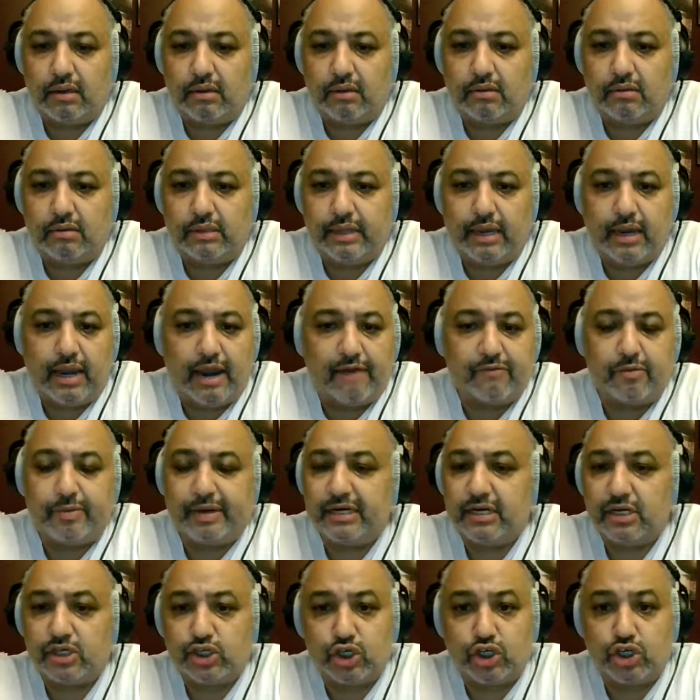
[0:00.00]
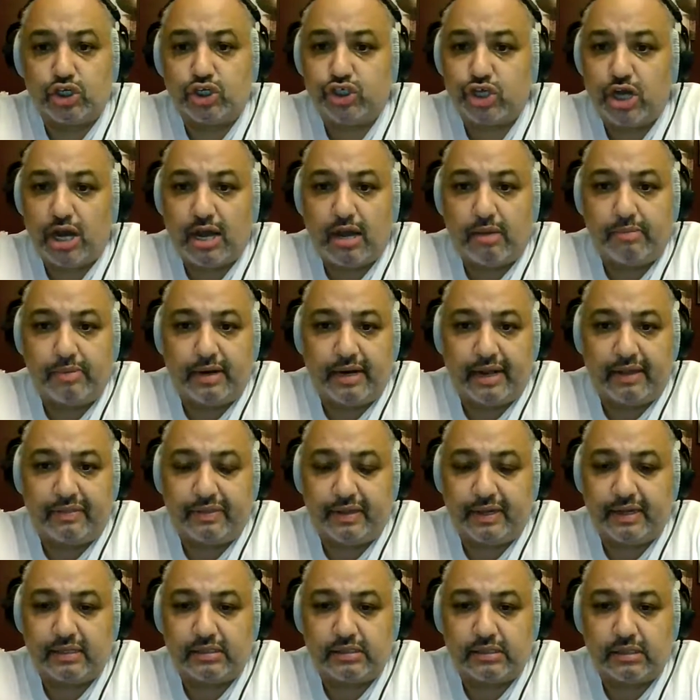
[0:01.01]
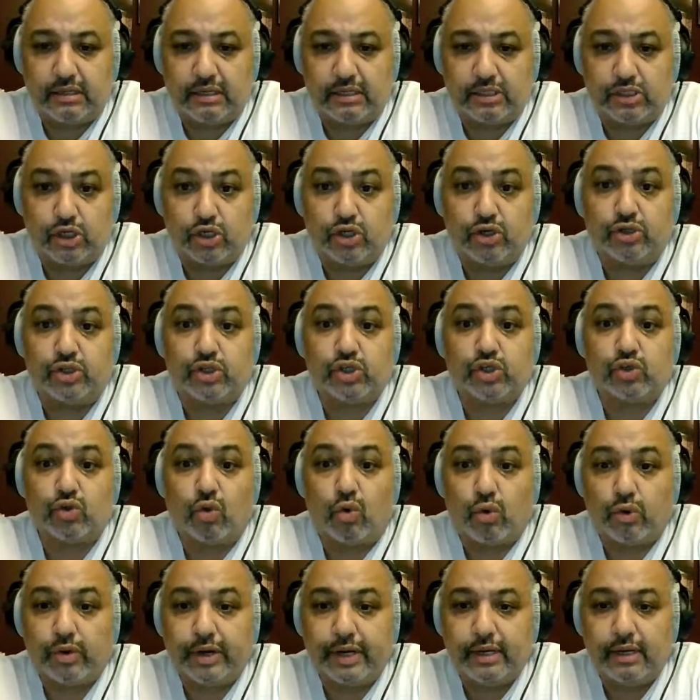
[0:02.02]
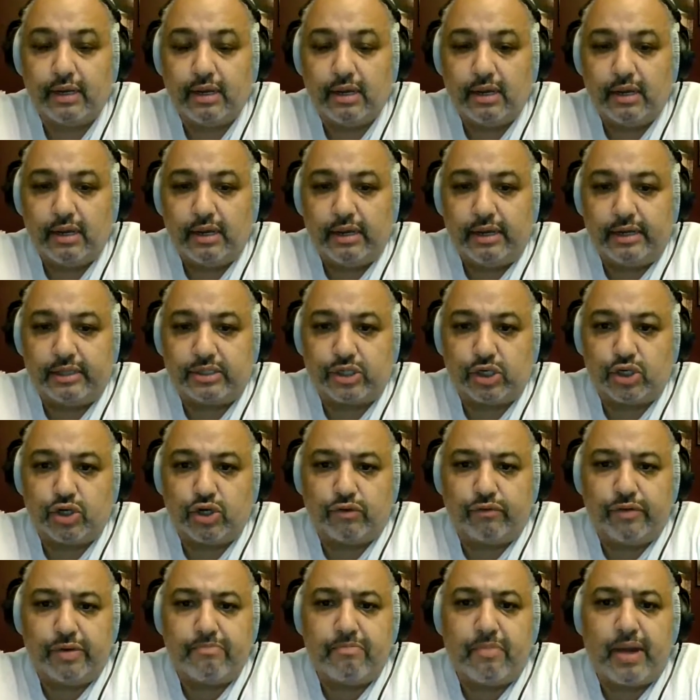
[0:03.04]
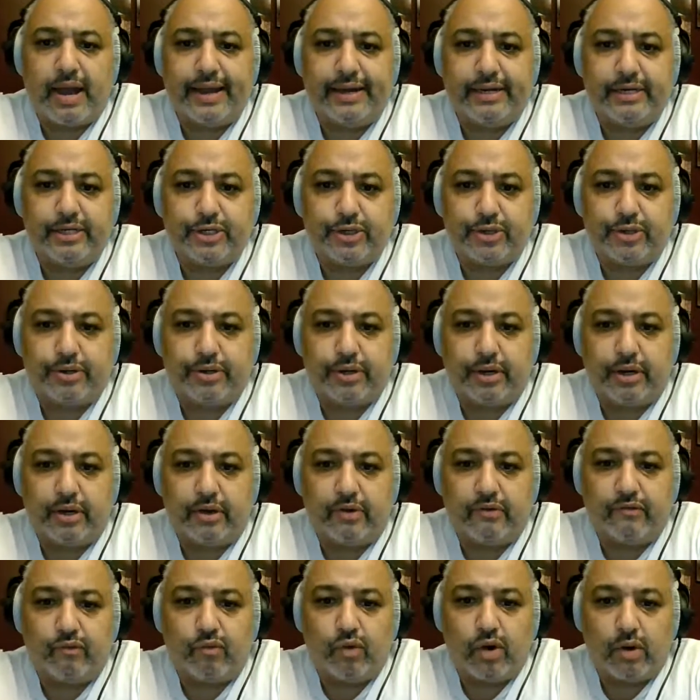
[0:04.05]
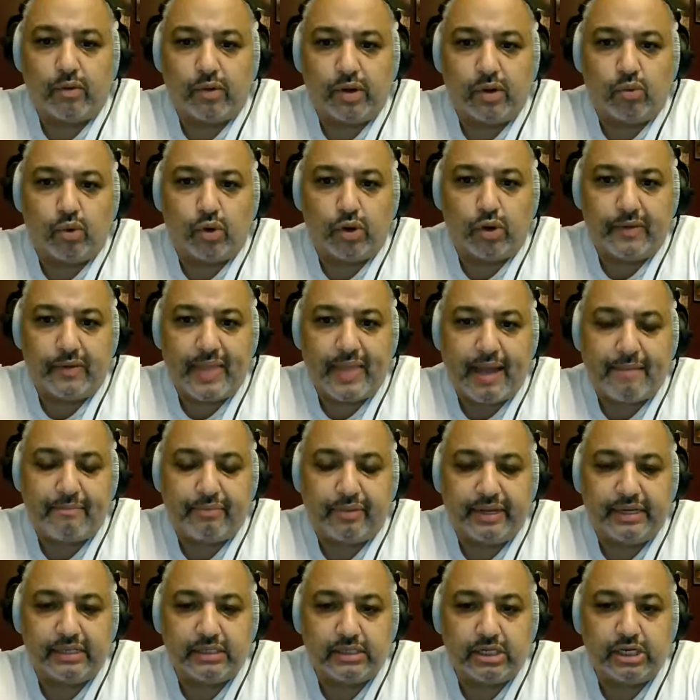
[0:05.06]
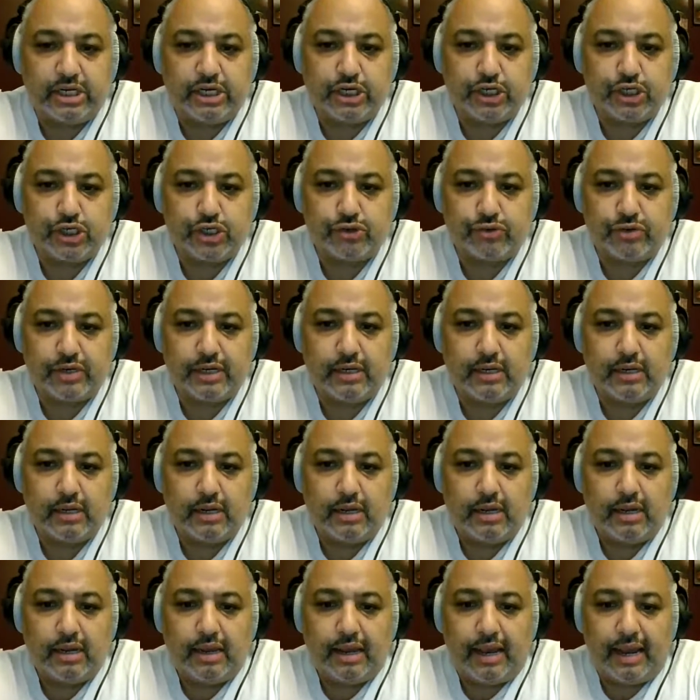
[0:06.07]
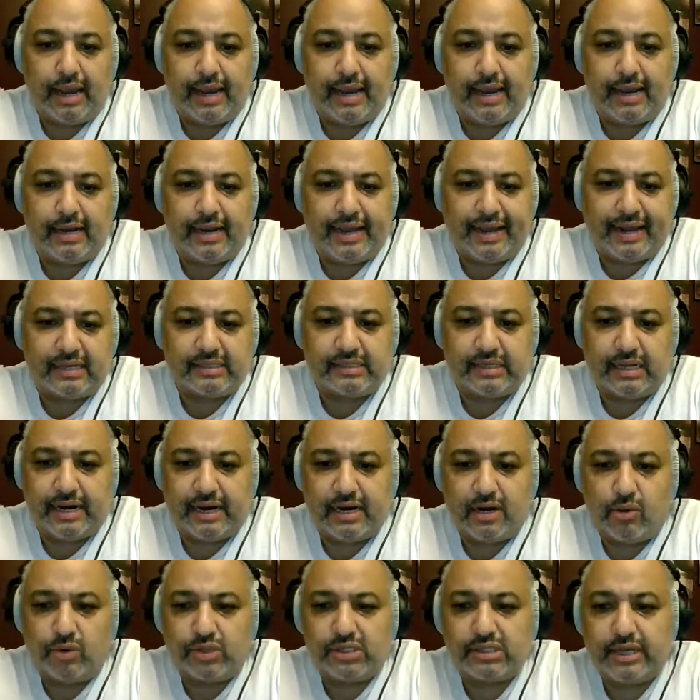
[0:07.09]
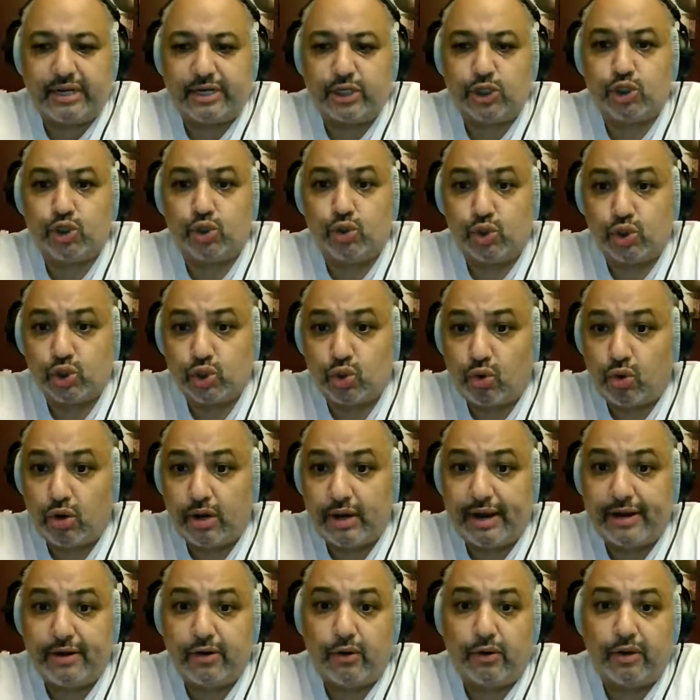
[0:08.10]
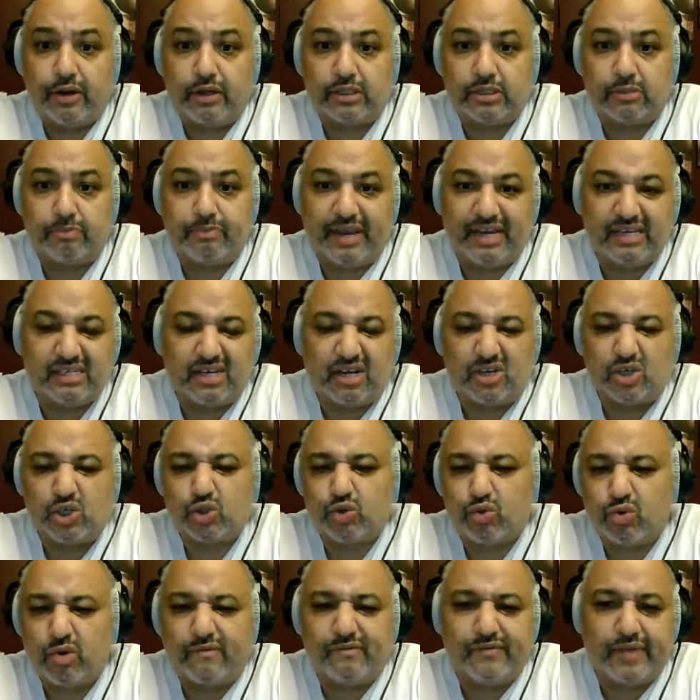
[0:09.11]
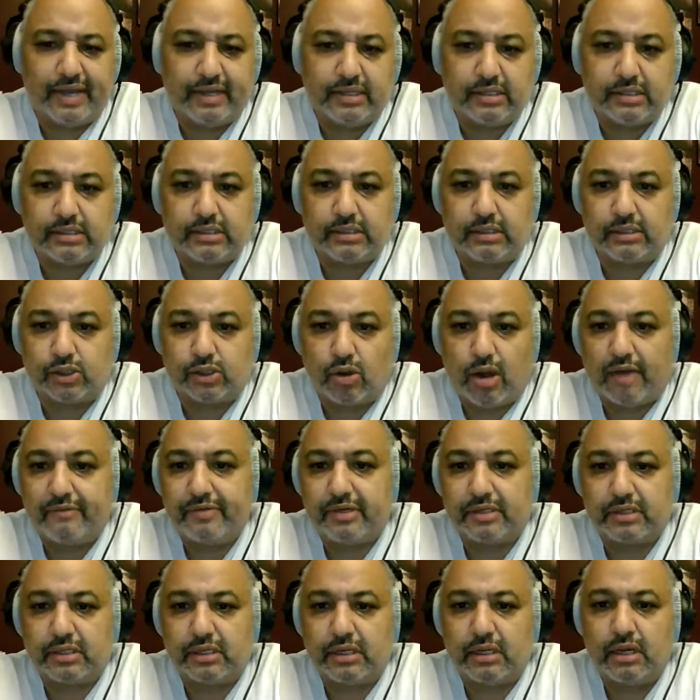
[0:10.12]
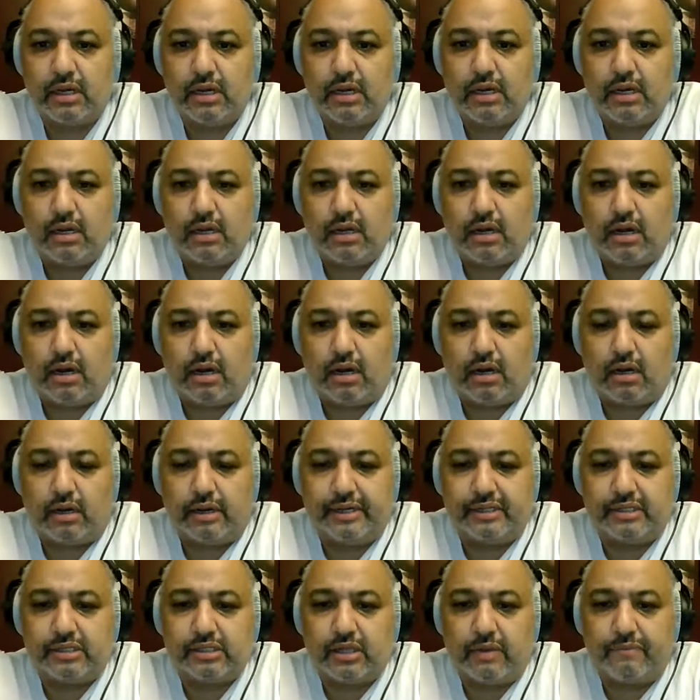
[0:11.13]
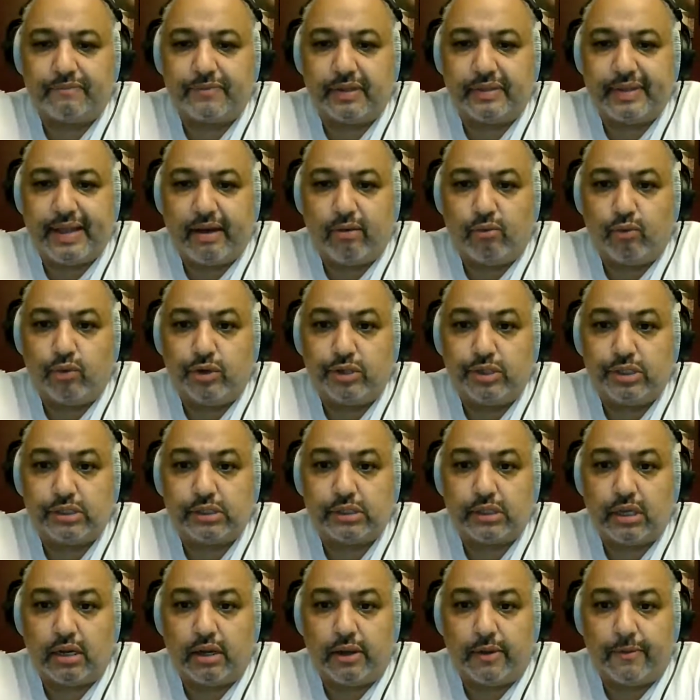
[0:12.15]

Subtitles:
they everybody does a good job, and I think it's a good story. It's a good reminder of where we were in that place in history. And like I said, I know it's not a true story. I know it's based on true events, and so obviously, it's something that was